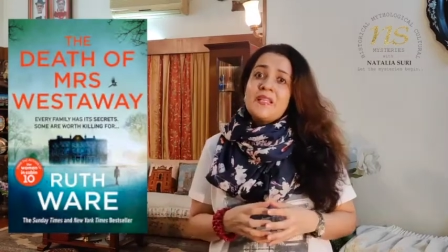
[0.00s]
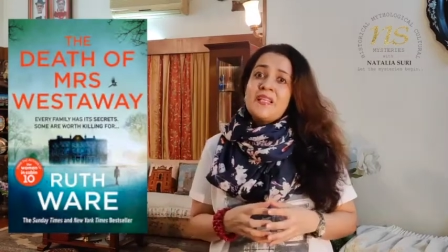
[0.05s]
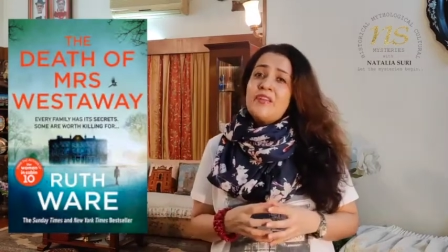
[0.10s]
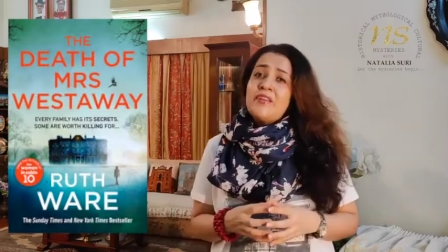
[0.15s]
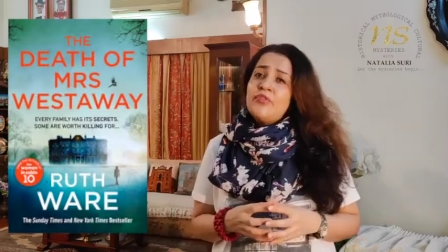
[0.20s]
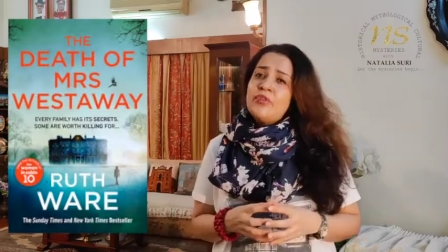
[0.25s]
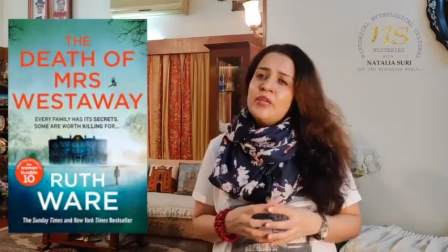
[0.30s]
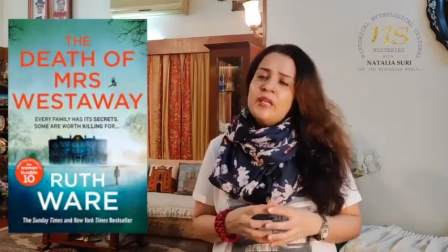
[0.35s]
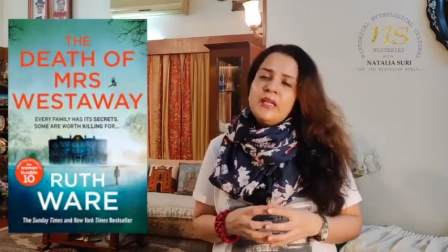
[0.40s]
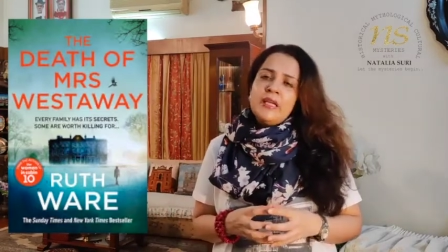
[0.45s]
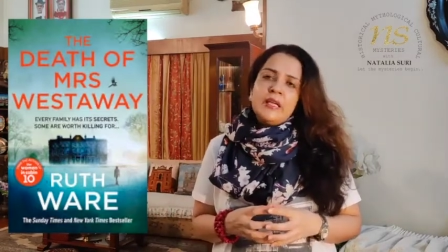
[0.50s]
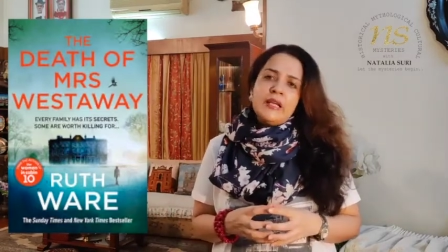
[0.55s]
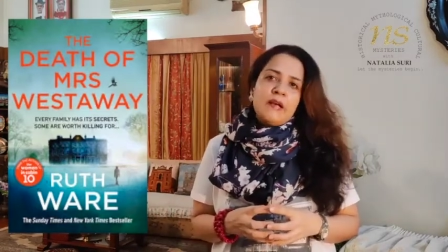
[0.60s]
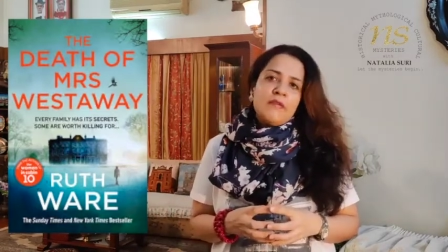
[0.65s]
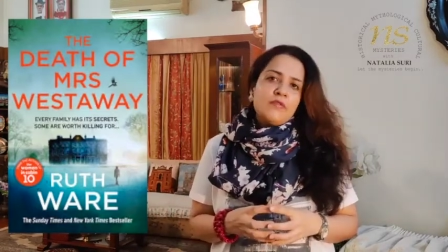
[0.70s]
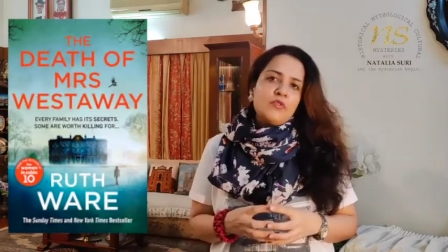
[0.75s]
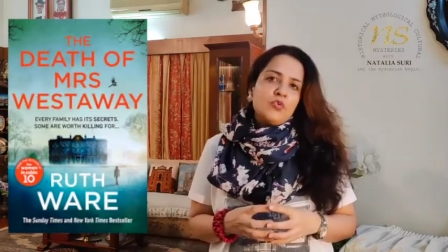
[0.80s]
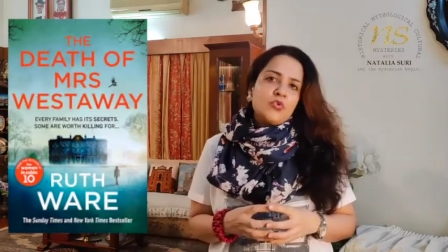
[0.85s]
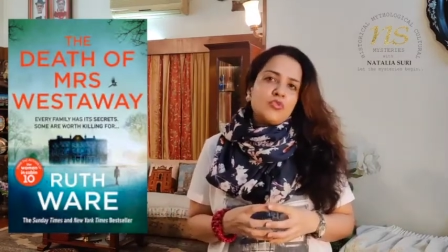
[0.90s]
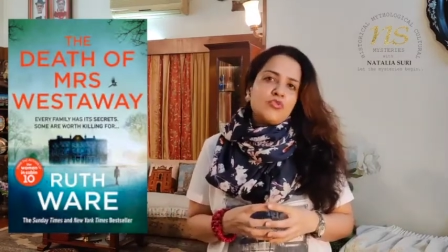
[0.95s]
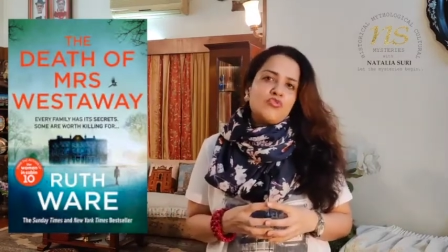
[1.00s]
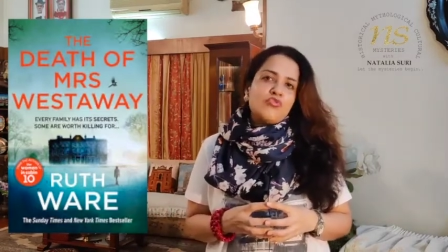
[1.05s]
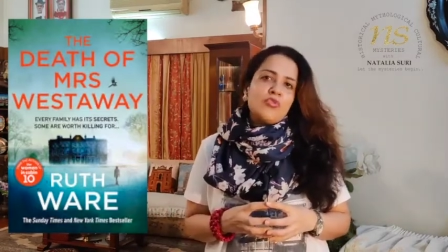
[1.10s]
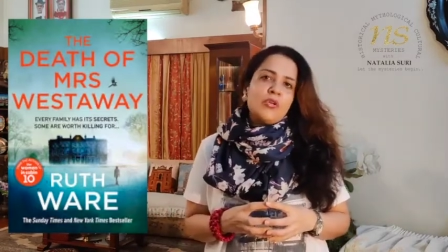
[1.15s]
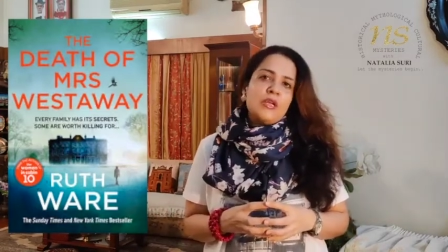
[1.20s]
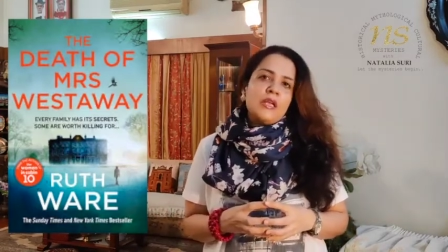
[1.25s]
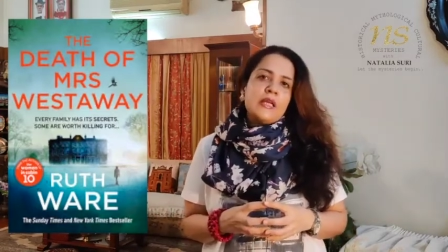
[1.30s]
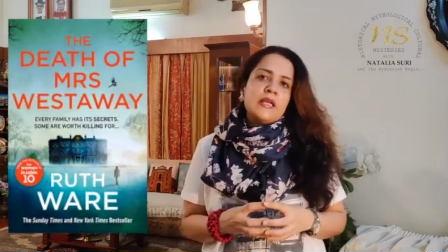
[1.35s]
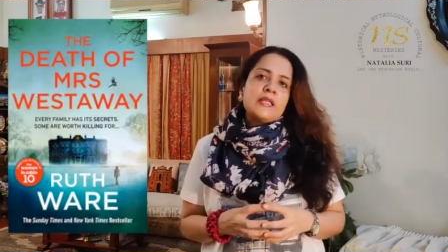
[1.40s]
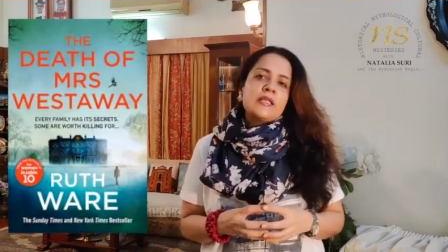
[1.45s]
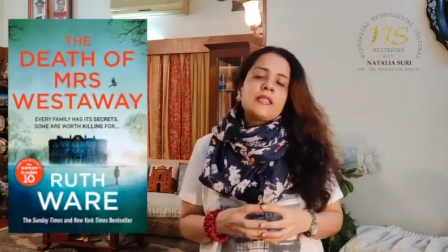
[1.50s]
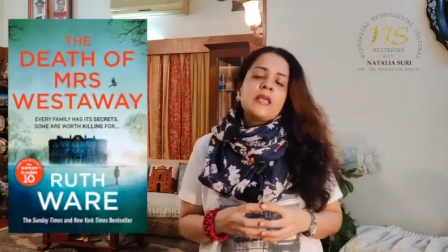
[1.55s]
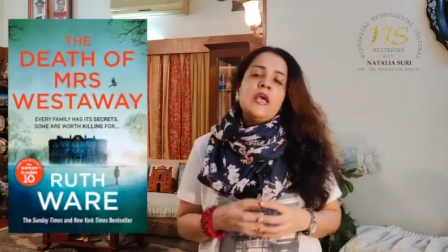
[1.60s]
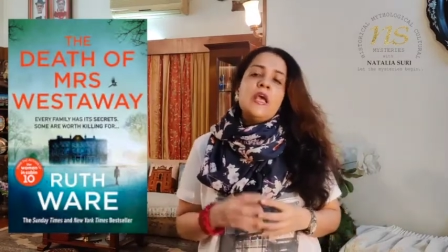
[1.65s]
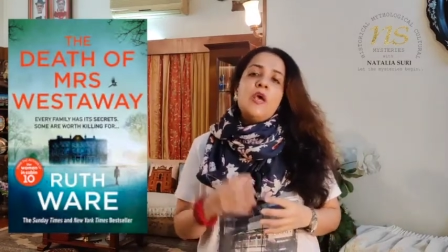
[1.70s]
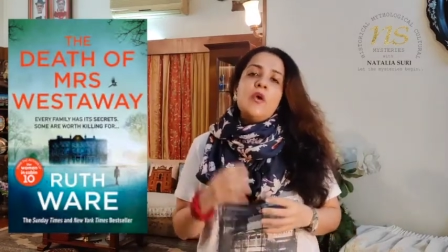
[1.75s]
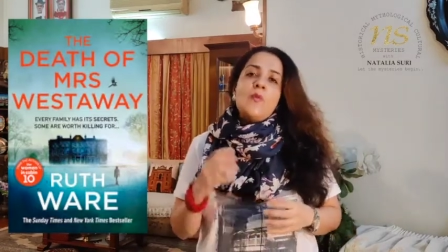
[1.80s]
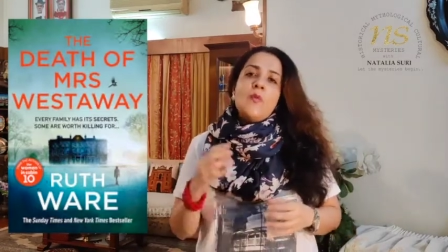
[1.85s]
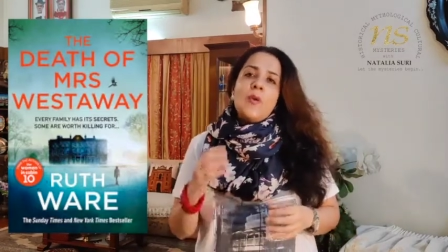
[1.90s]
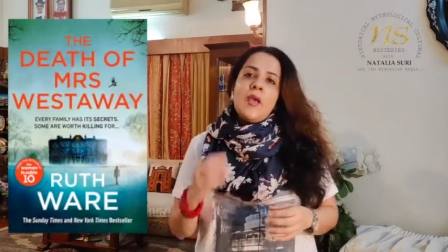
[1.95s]
And I really love those thrillers
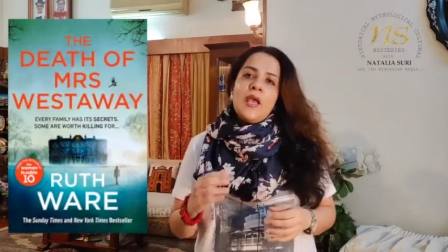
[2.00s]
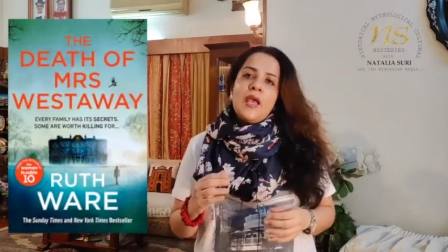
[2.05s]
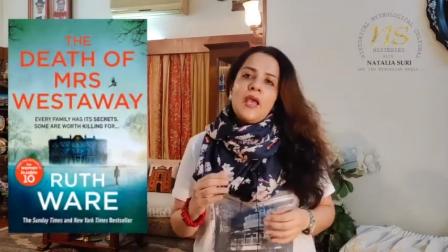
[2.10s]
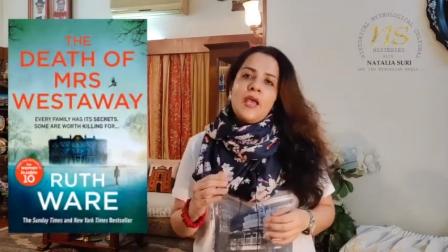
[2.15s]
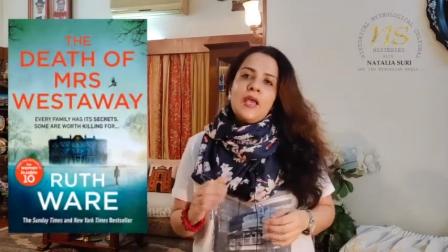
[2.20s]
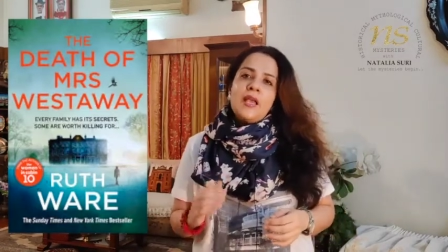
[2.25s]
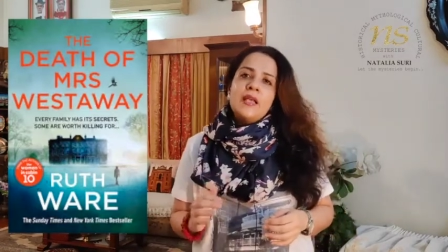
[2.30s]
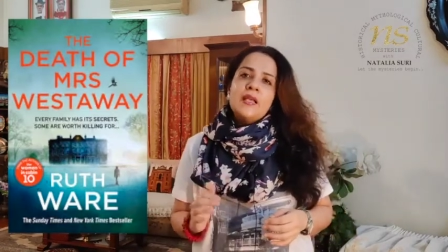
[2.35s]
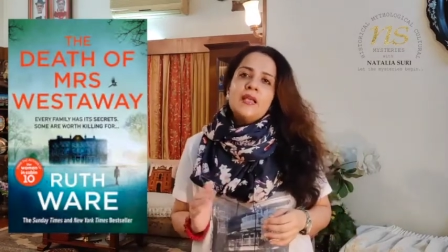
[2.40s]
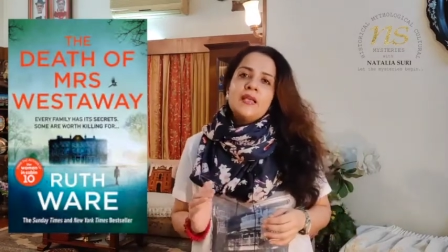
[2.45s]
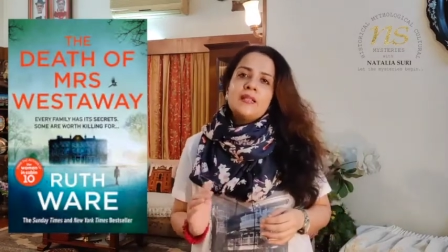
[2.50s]
where